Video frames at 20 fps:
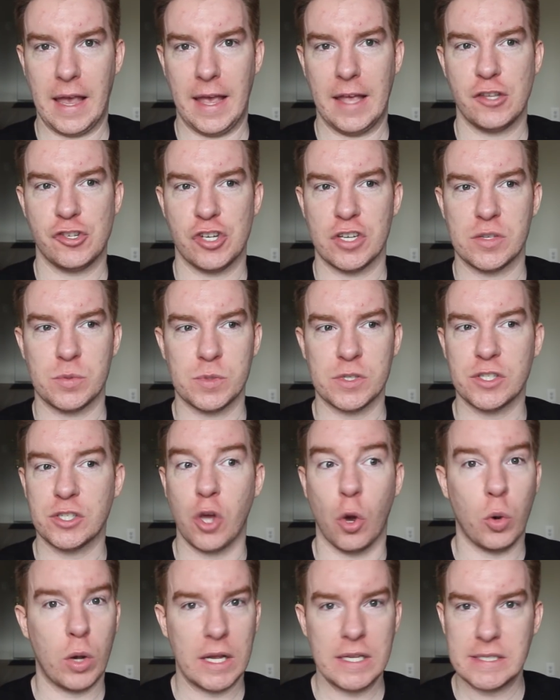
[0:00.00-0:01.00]
it just was
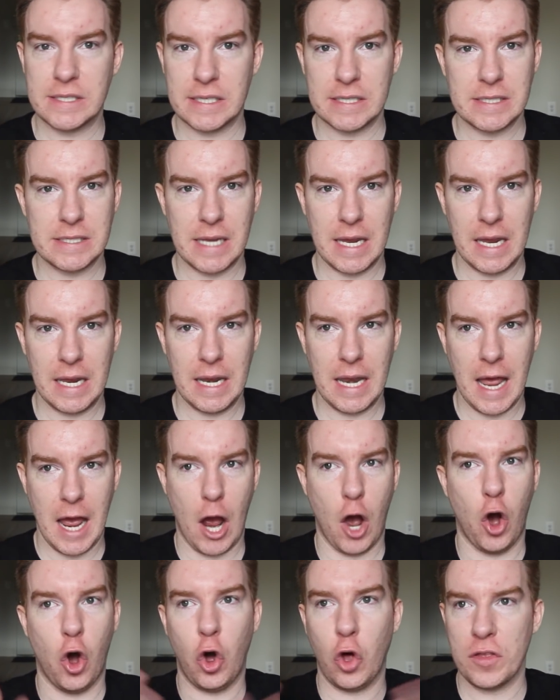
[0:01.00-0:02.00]
so consistent
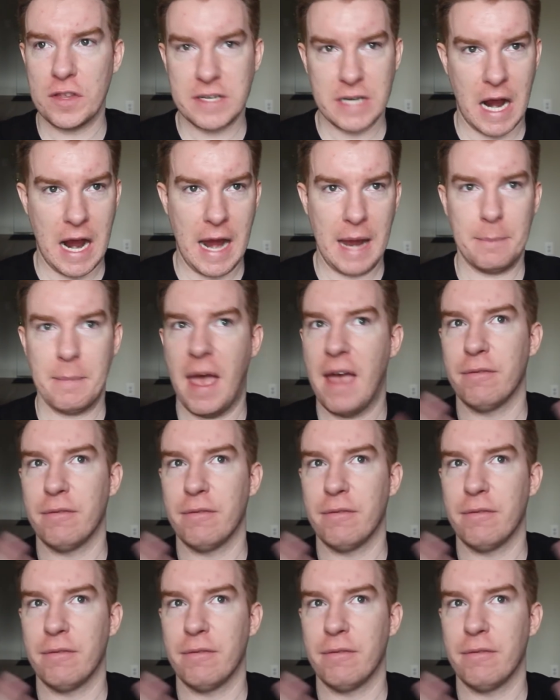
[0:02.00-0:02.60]
all the time,